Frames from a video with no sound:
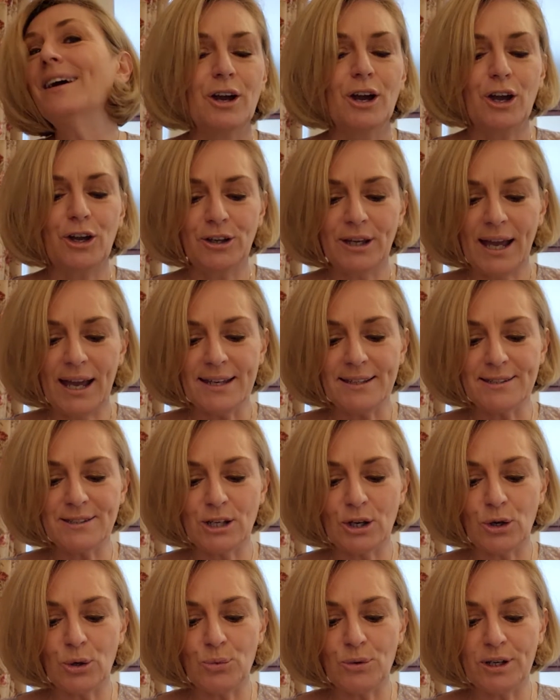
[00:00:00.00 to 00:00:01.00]
Okay,
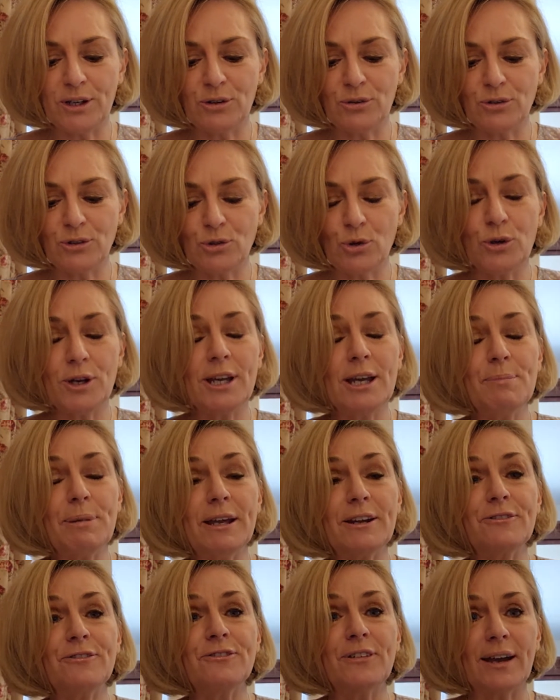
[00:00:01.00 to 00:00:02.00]
so we're talking about
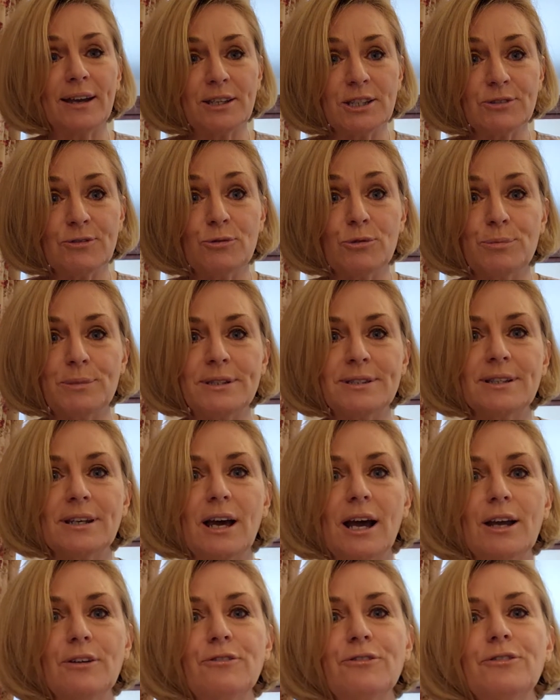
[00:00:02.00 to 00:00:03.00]
a phase of a woman's
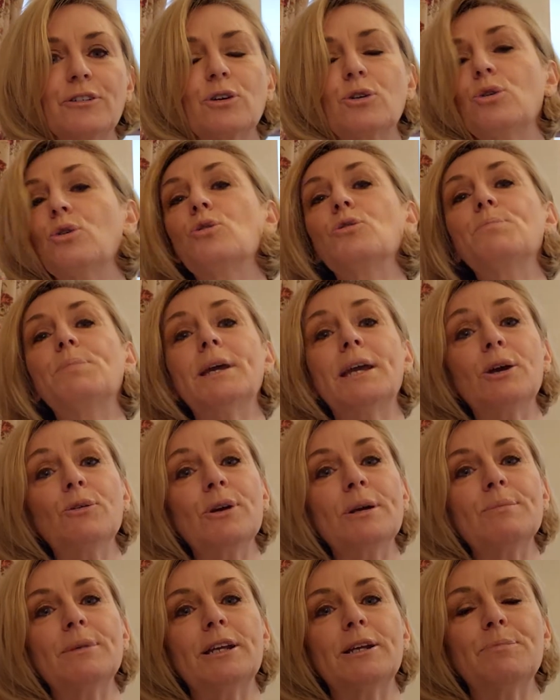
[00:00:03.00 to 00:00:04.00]
life called
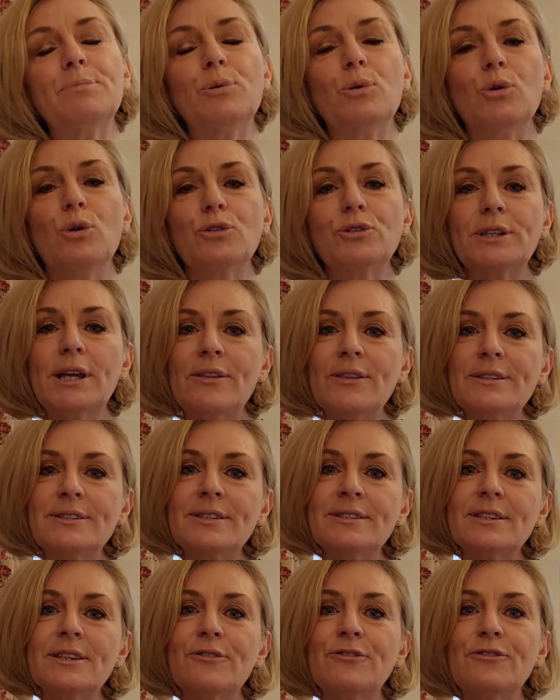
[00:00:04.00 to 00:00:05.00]
perimenopause. Now, this is
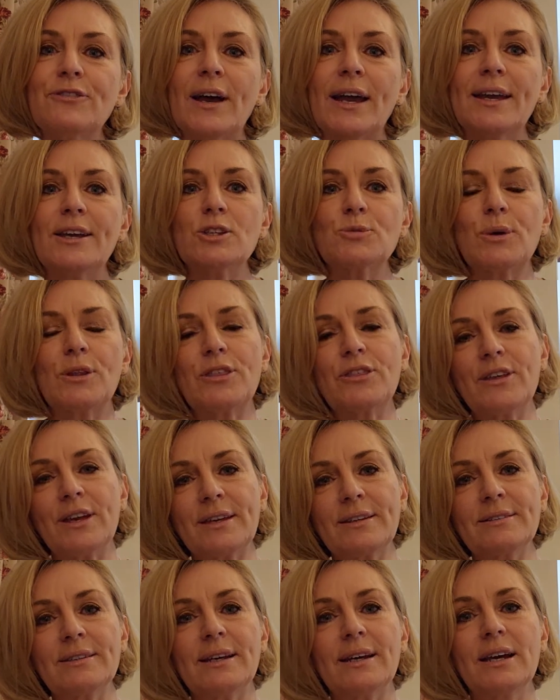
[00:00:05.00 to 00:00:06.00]
the phase where
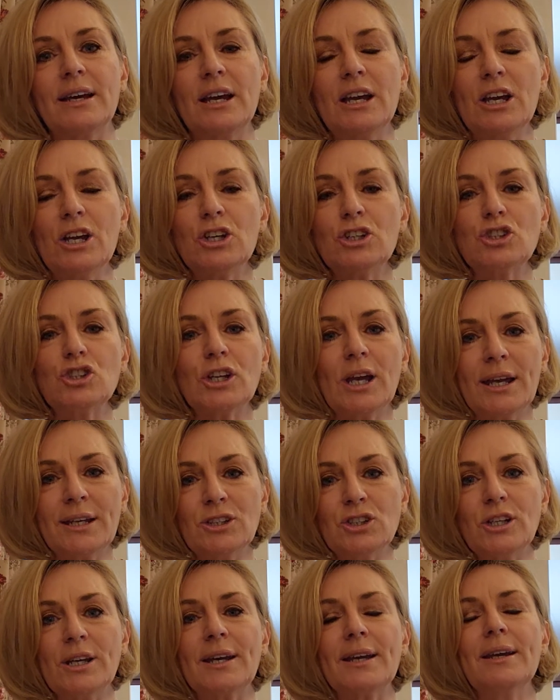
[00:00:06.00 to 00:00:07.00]
things are
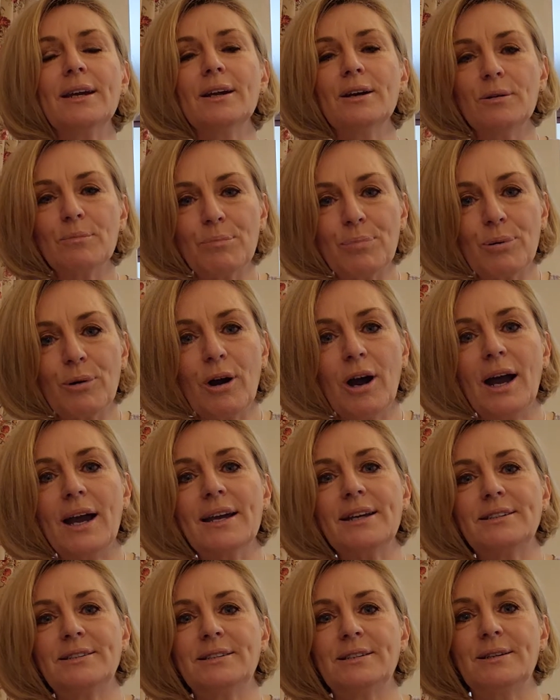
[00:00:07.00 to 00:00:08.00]
changing prior
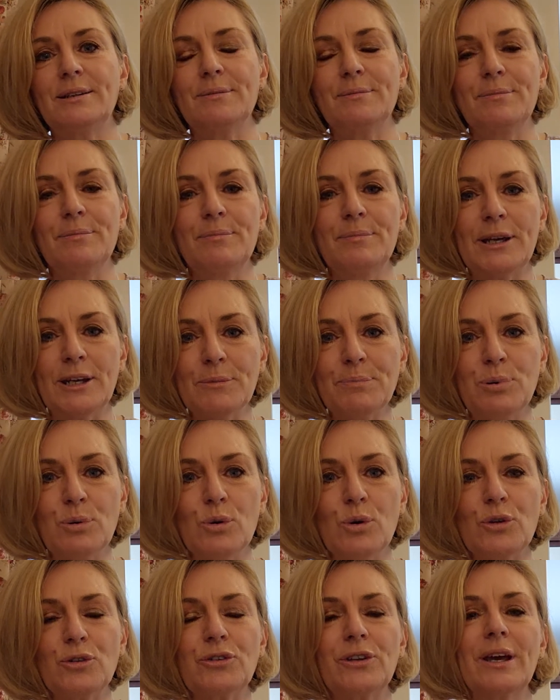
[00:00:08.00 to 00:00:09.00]
to
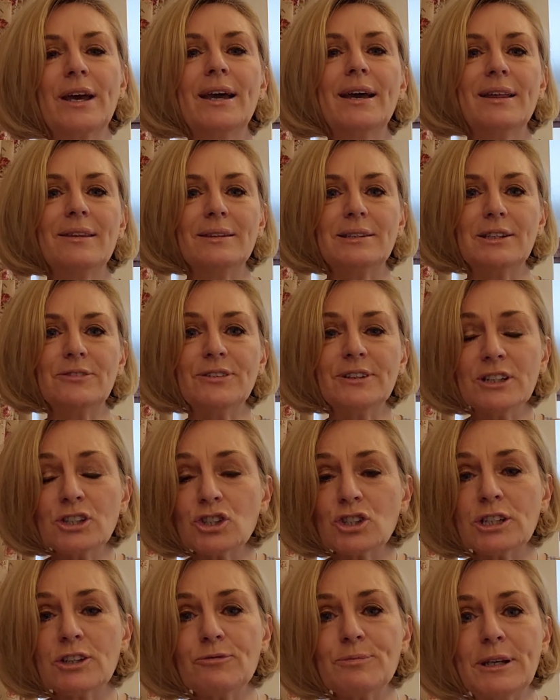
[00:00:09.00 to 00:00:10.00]
menopause. The
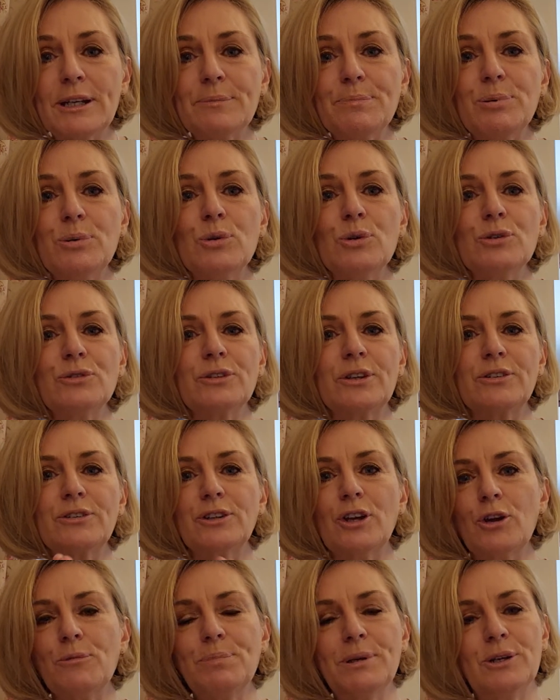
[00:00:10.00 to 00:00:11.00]
definition of menopause is
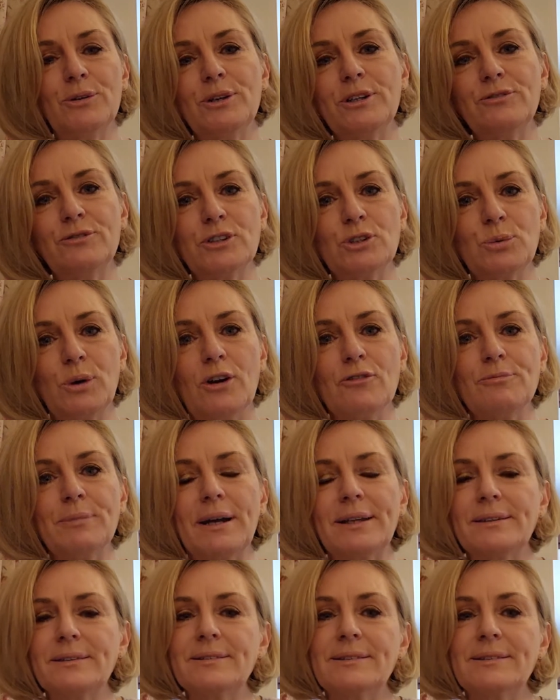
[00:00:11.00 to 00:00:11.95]
no period for 12 months.